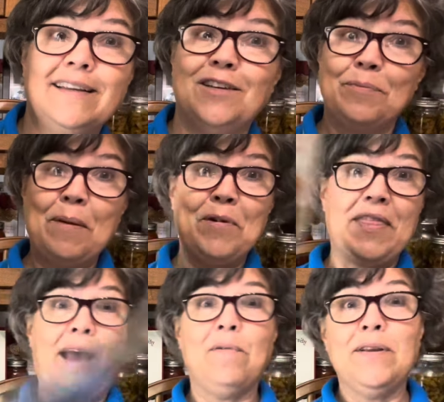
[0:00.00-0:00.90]
You remember
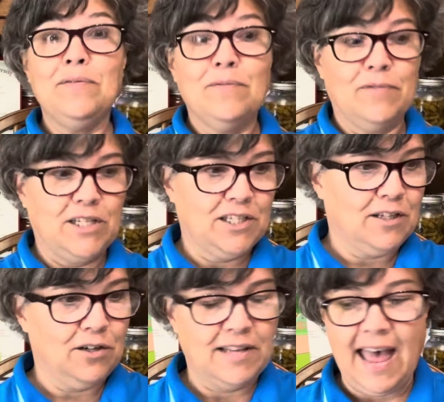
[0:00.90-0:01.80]
that one? We just
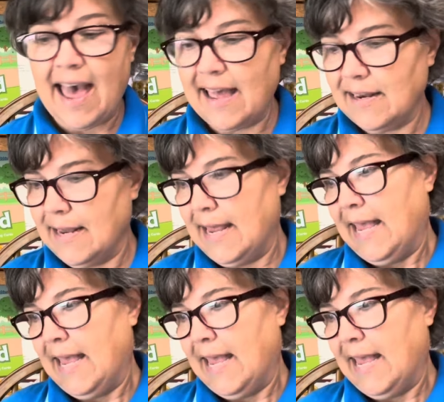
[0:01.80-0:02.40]
learned that.